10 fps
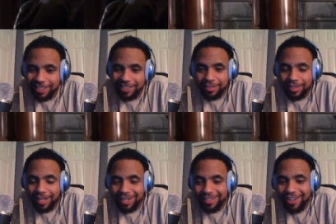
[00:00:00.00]

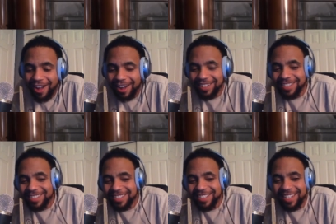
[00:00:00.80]
Thank God. This
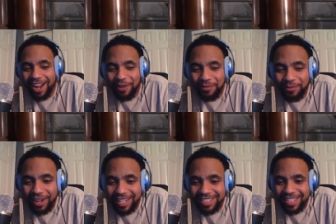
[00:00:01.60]
guy
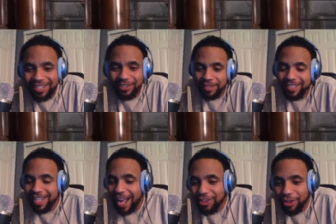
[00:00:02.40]
fake as hell. See,
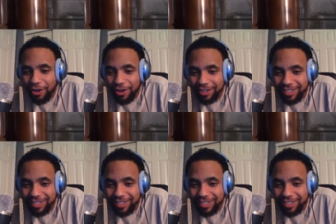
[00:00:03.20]
I thought